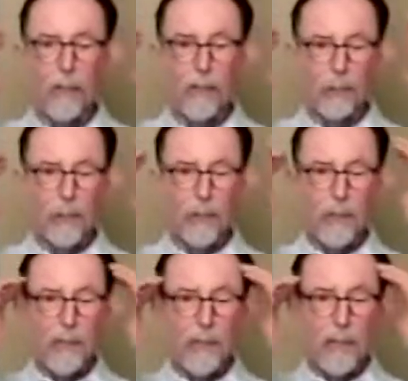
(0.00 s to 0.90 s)
So we
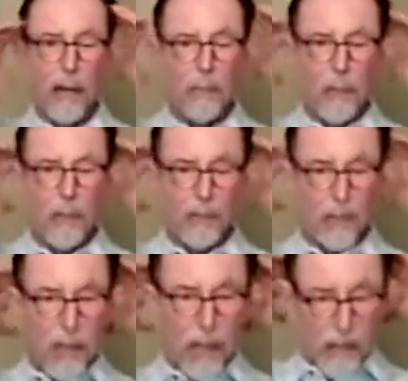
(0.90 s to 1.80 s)
can tap on the
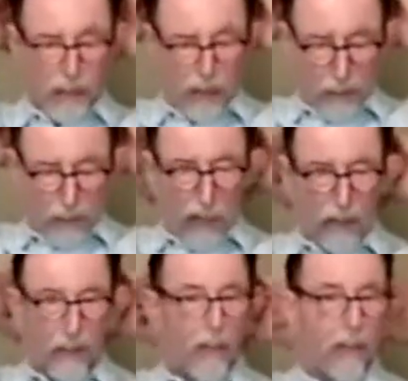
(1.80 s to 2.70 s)
sides and
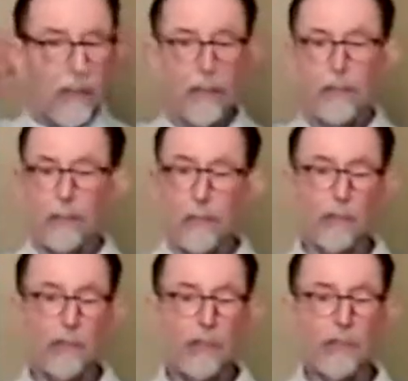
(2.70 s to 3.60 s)
around. And
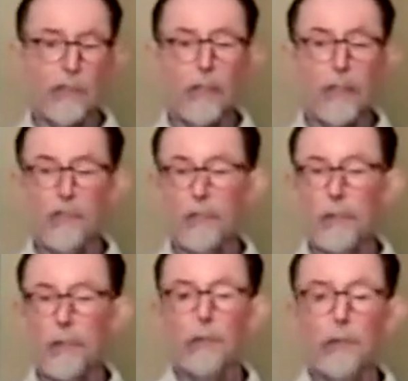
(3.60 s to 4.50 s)
it's just suggested
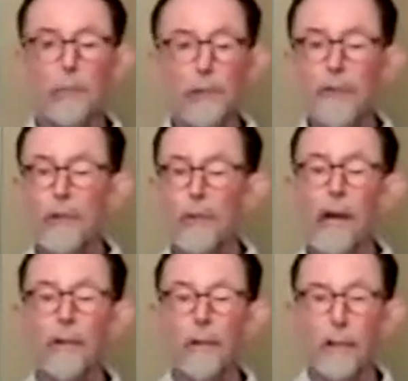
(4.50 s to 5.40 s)
that you move
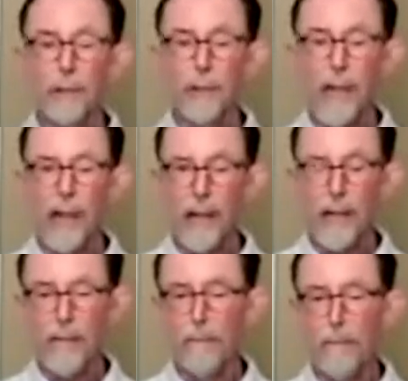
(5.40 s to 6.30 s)
around on your
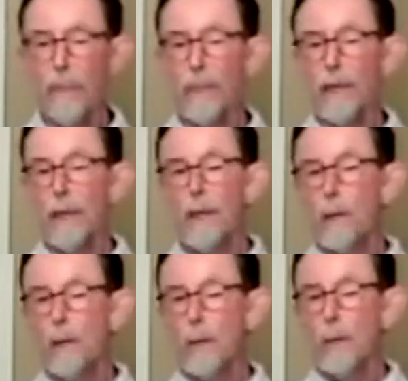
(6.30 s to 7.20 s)
head.
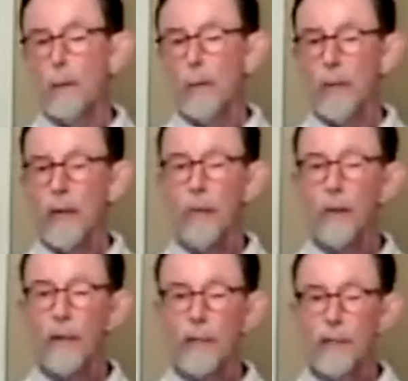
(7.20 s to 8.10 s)
What I
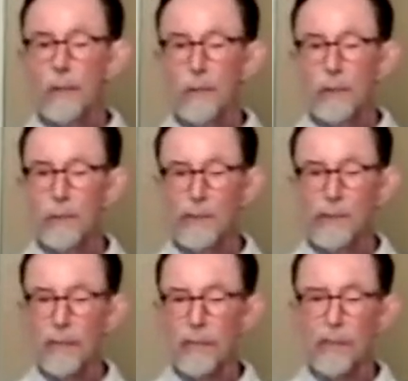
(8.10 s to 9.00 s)
want to do
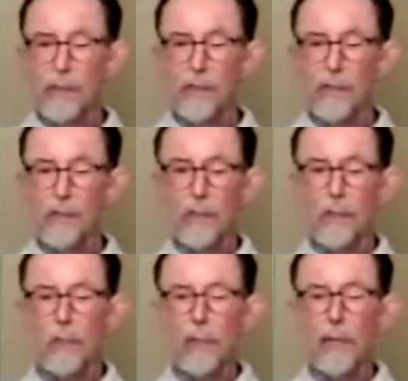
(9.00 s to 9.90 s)
is
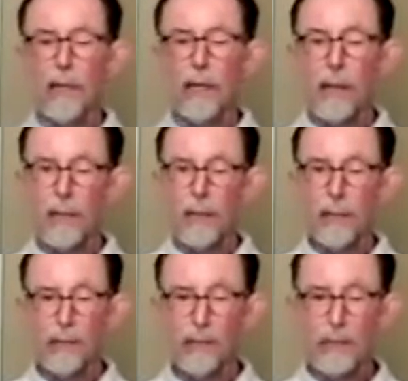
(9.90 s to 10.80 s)
add a
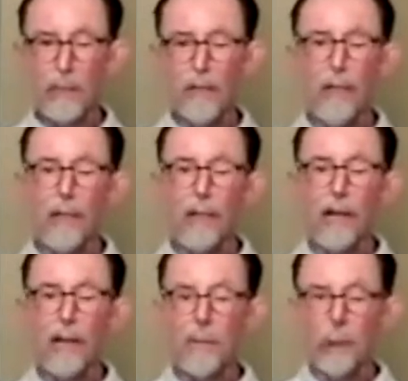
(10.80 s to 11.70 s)
little something that
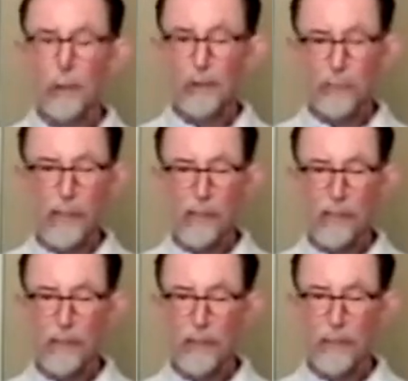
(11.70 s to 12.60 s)
I've noticed makes
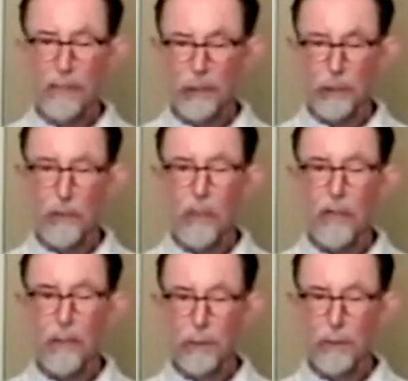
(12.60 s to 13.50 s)
a difference when
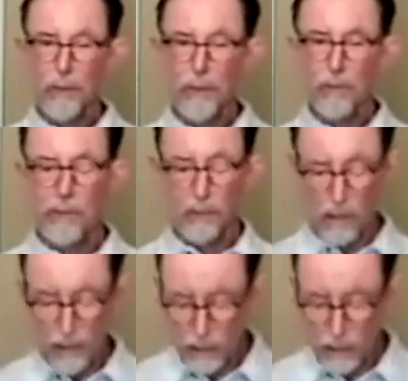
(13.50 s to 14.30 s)
I do this.